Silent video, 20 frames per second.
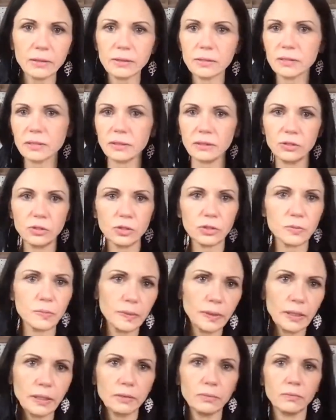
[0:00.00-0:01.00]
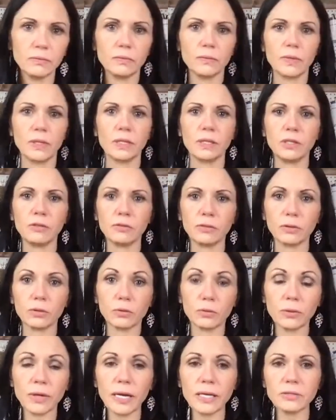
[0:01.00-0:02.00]
This could just be any of a
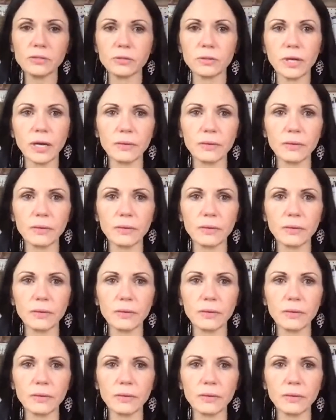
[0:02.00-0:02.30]
little riser.